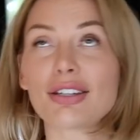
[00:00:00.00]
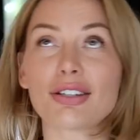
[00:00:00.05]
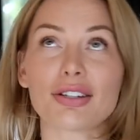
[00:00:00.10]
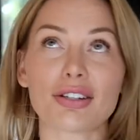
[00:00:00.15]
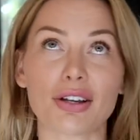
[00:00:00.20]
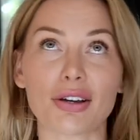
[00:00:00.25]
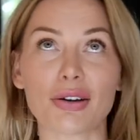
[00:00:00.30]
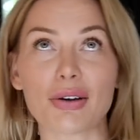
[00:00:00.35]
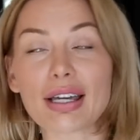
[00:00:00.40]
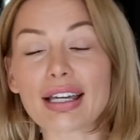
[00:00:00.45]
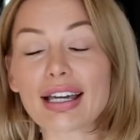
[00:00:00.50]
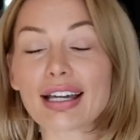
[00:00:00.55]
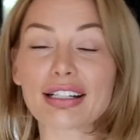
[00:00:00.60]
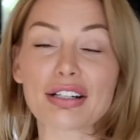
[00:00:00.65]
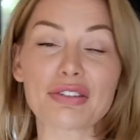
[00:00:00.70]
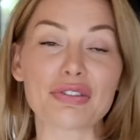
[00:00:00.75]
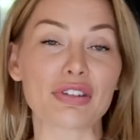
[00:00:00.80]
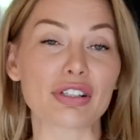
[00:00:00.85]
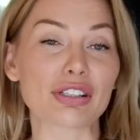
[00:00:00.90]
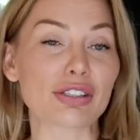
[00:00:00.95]
you know, I kind
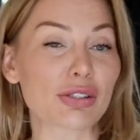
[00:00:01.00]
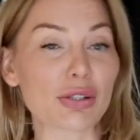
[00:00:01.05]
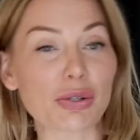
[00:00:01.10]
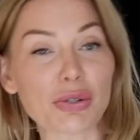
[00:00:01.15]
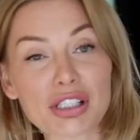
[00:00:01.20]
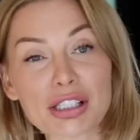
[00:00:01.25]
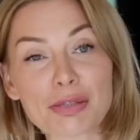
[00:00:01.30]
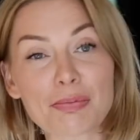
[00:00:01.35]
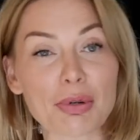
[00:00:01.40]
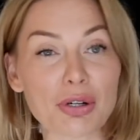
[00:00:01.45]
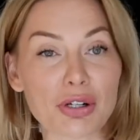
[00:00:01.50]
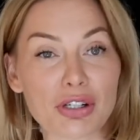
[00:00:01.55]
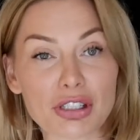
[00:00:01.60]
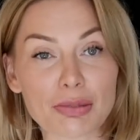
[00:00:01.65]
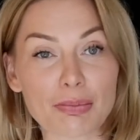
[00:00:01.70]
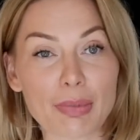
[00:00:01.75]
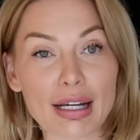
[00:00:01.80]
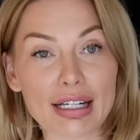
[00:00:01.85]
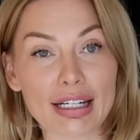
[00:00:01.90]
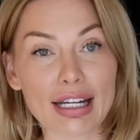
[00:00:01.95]
of feel so
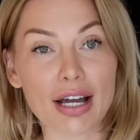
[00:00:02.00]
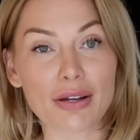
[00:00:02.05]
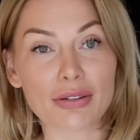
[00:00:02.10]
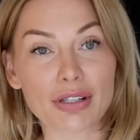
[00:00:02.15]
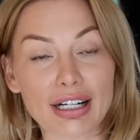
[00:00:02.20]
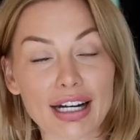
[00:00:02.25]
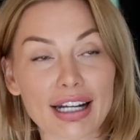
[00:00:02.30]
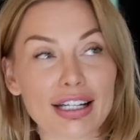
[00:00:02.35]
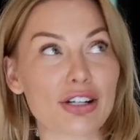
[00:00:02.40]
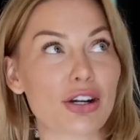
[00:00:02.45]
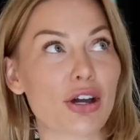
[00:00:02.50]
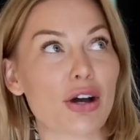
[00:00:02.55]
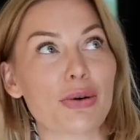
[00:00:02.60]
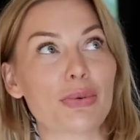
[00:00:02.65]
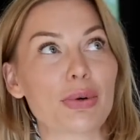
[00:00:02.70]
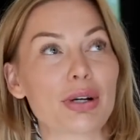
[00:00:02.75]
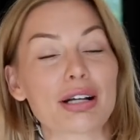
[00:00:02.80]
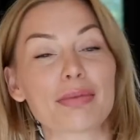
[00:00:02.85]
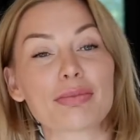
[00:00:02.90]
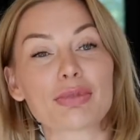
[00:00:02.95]
experienced by now that I know
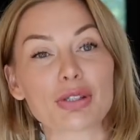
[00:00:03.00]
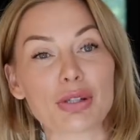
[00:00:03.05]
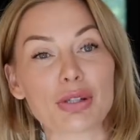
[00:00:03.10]
what I'm